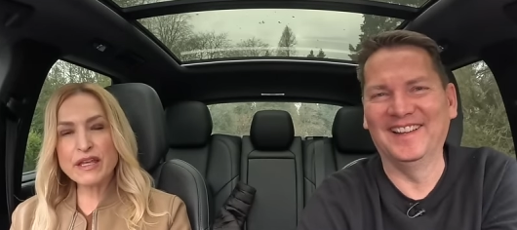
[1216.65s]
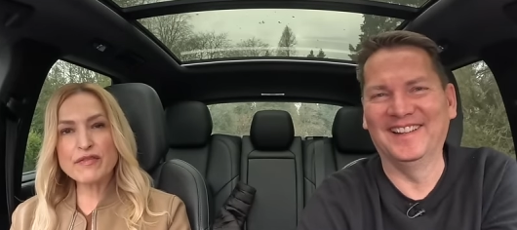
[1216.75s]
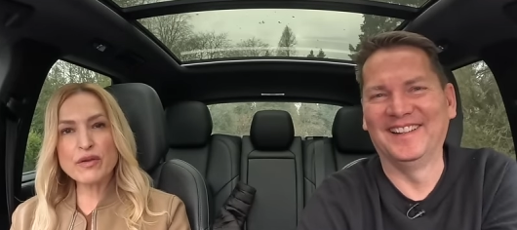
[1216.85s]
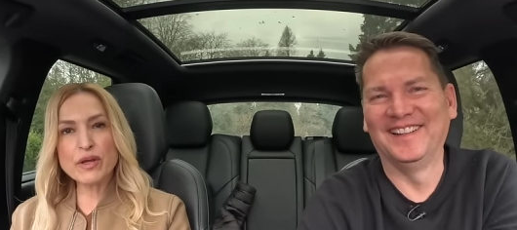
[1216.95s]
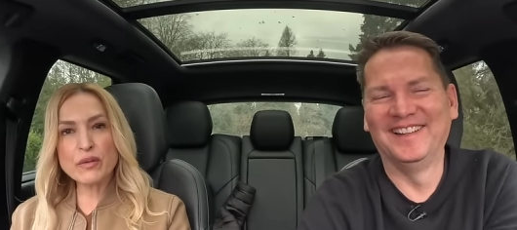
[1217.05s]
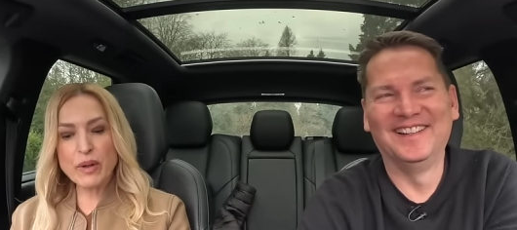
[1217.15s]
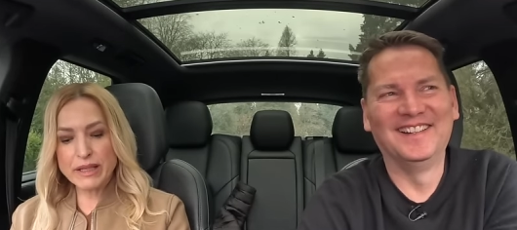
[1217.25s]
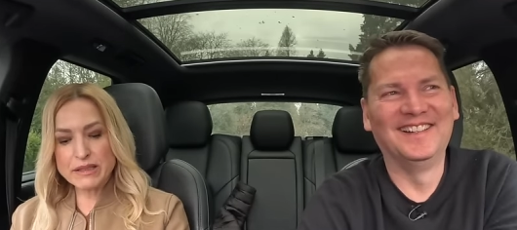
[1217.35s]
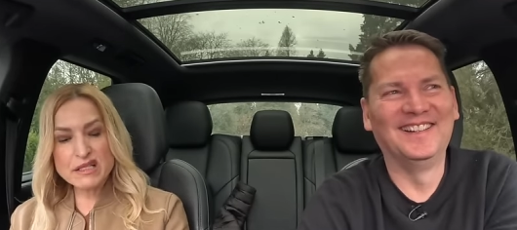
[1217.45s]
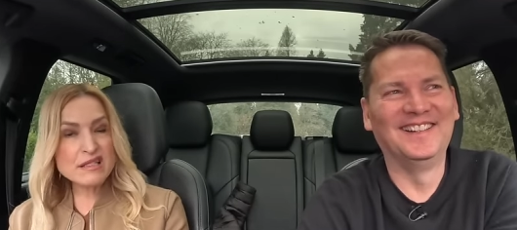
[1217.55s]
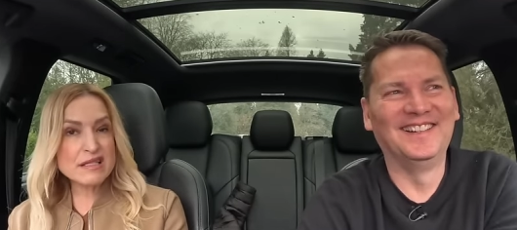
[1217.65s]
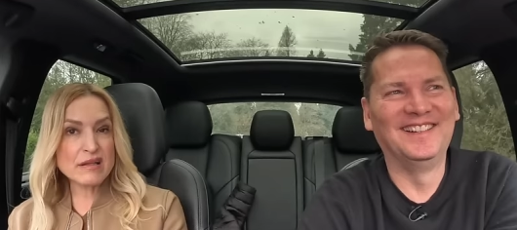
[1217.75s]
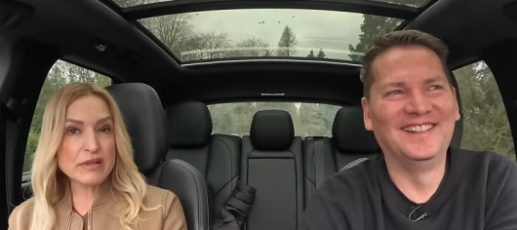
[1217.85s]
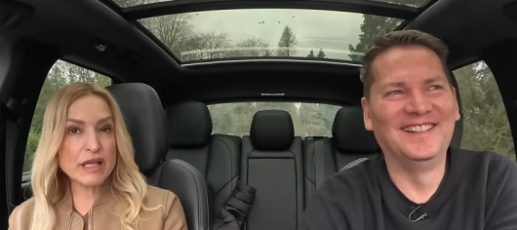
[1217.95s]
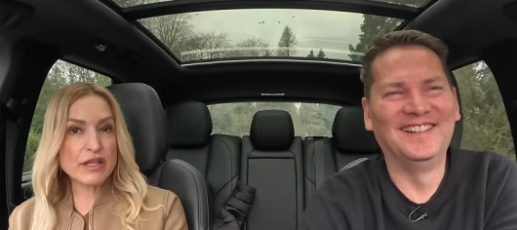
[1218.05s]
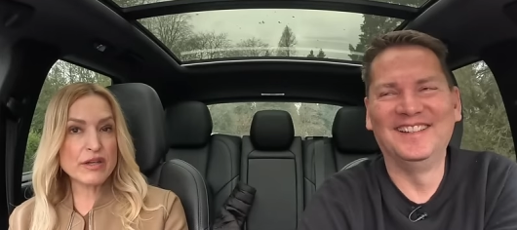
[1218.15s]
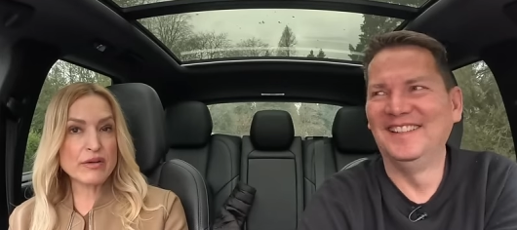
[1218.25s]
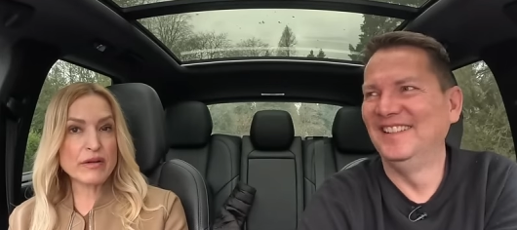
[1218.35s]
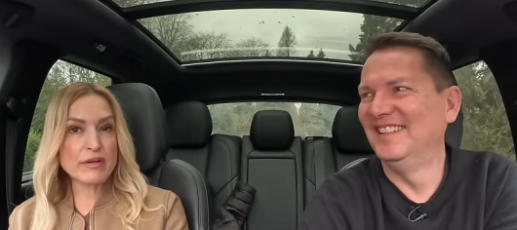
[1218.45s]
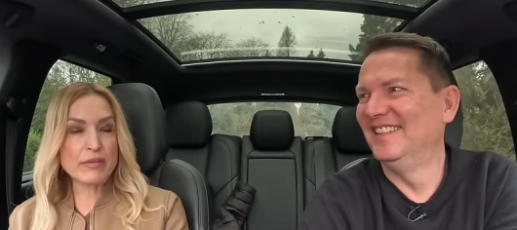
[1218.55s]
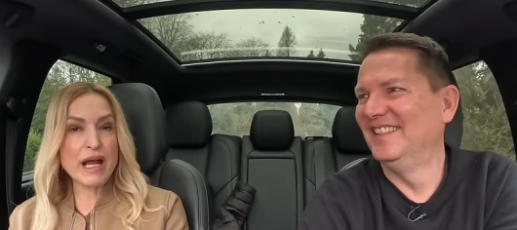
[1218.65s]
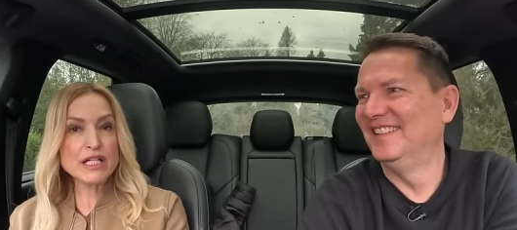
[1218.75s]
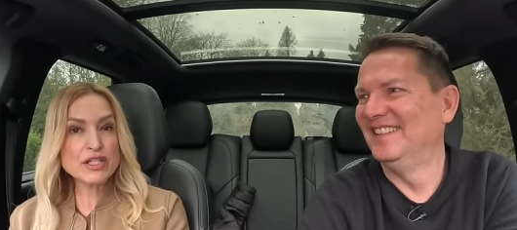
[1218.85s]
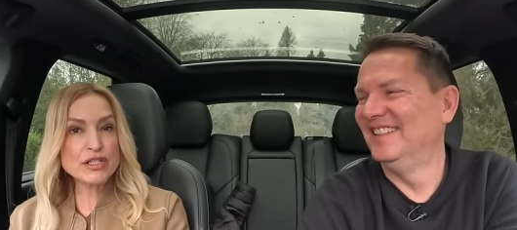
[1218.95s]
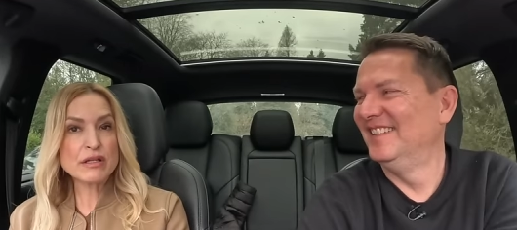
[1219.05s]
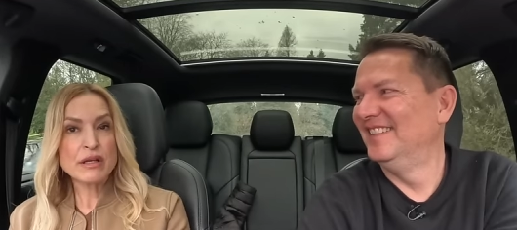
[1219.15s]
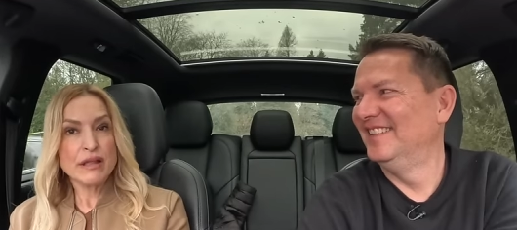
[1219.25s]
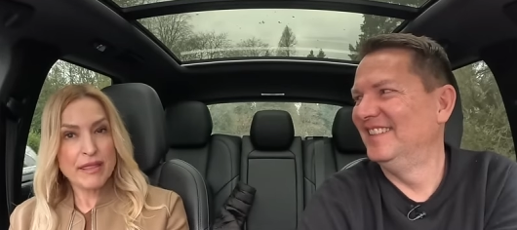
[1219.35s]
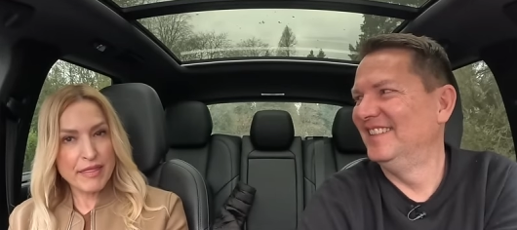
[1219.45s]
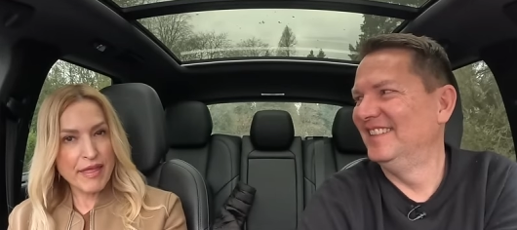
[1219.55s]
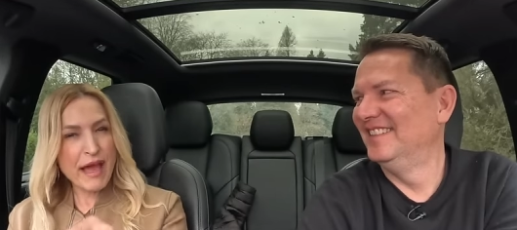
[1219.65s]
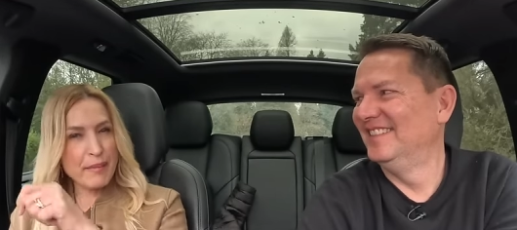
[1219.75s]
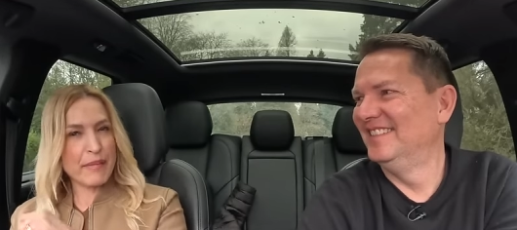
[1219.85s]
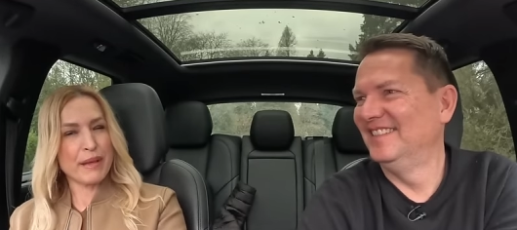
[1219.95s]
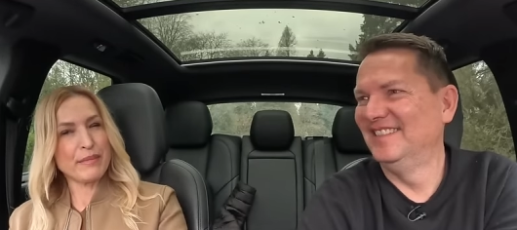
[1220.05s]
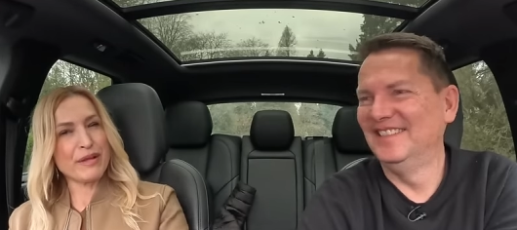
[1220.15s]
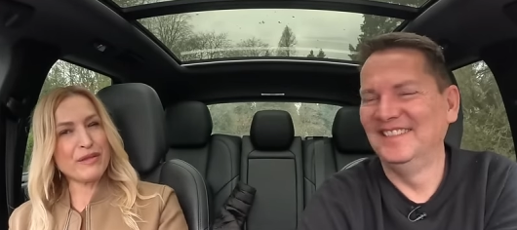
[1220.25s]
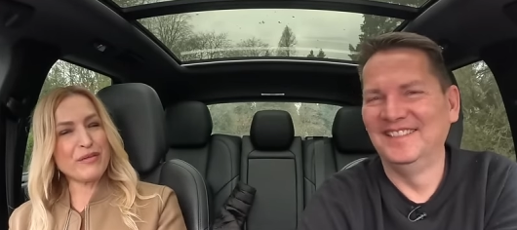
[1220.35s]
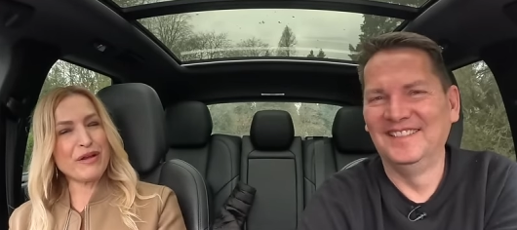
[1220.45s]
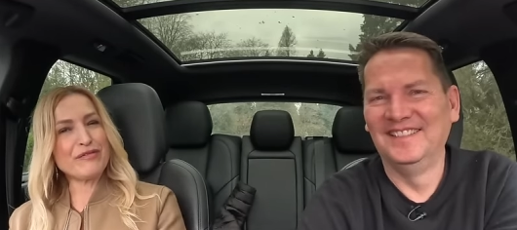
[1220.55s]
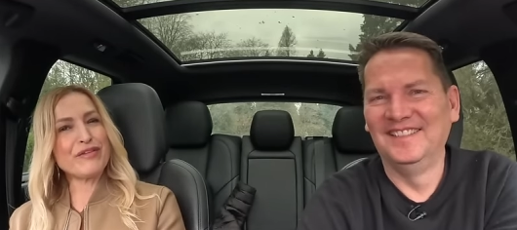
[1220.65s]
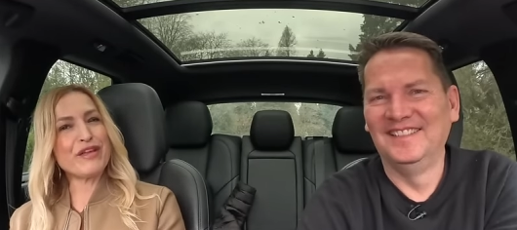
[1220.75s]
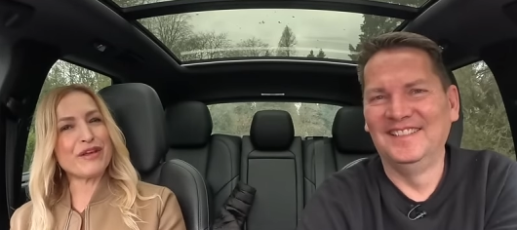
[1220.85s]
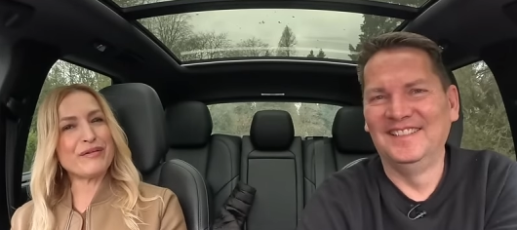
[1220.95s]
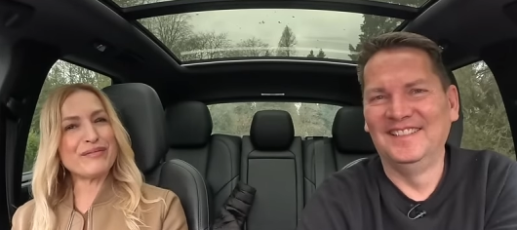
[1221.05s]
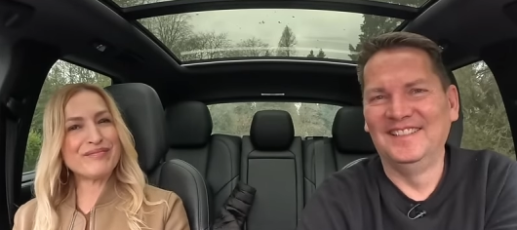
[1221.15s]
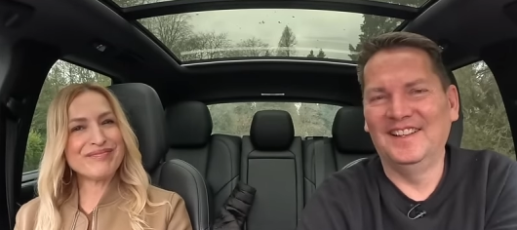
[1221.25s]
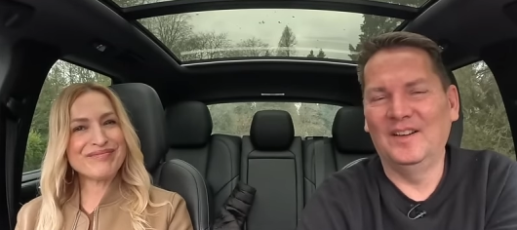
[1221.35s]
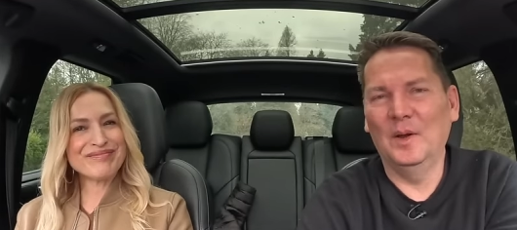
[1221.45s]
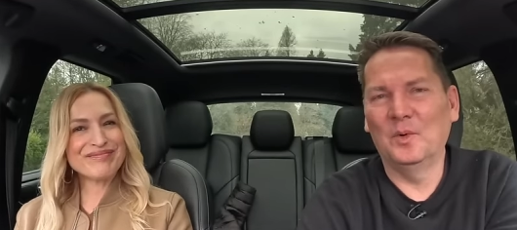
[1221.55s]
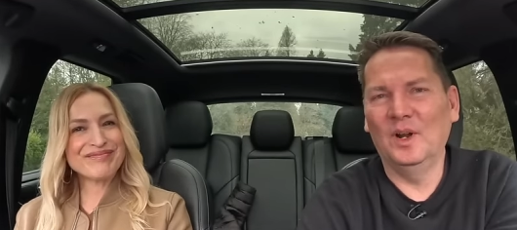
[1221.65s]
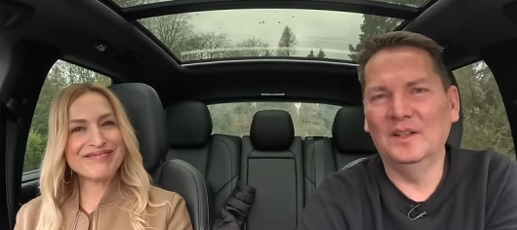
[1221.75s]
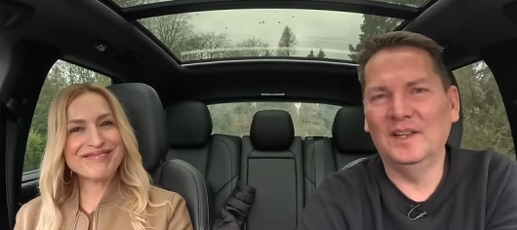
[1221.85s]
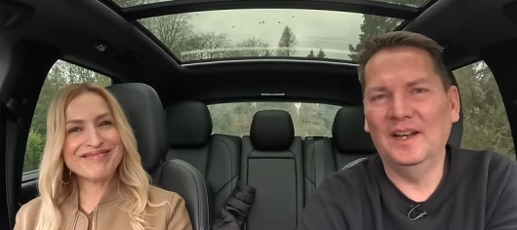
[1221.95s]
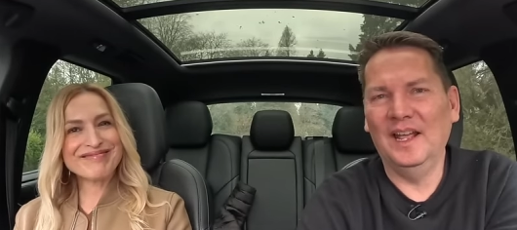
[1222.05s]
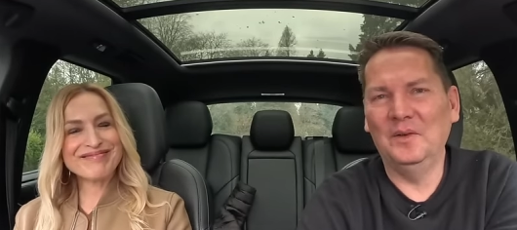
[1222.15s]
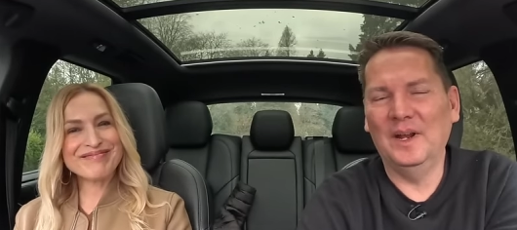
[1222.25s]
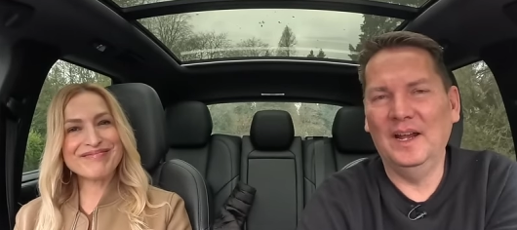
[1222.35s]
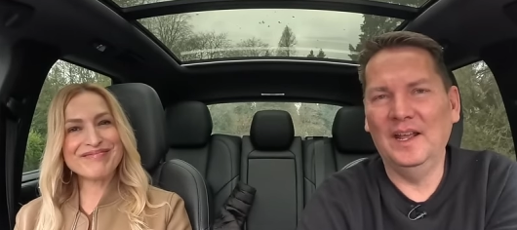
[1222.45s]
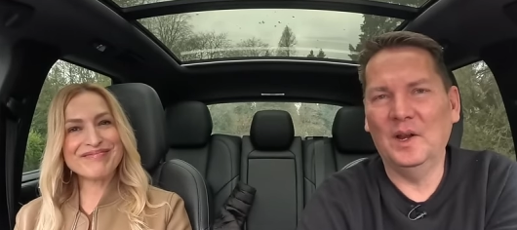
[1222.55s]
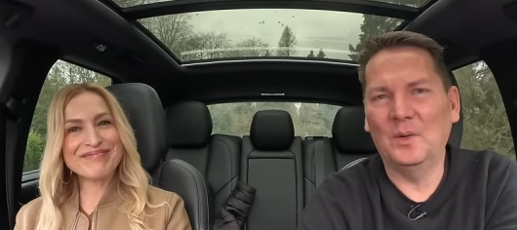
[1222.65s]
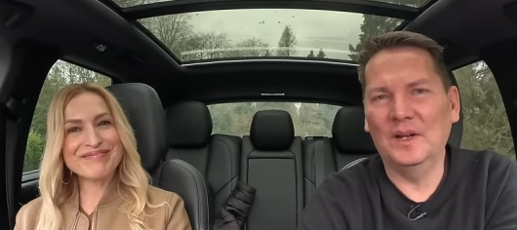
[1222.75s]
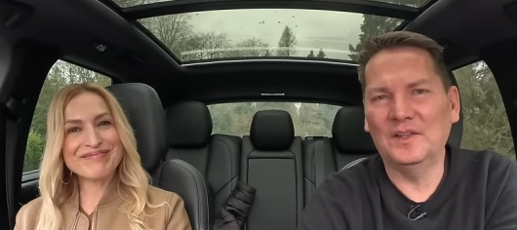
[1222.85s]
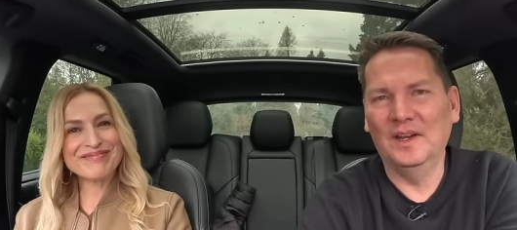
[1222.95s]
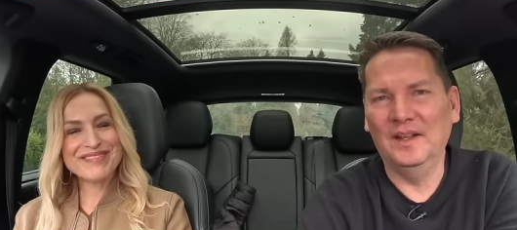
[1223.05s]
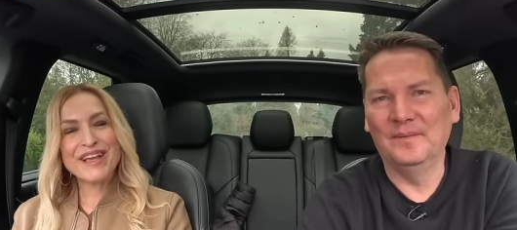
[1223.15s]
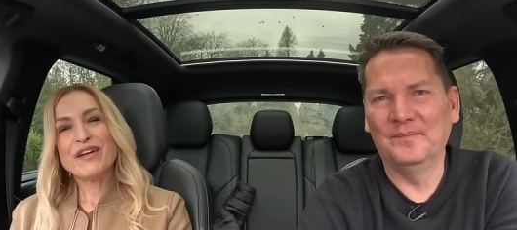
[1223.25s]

Speaker 1: if you can wait. Doesn't sound like you're in a rush. That might be the one for you.
Speaker 2: All right, we're all done. Andrea, how do you get a question in?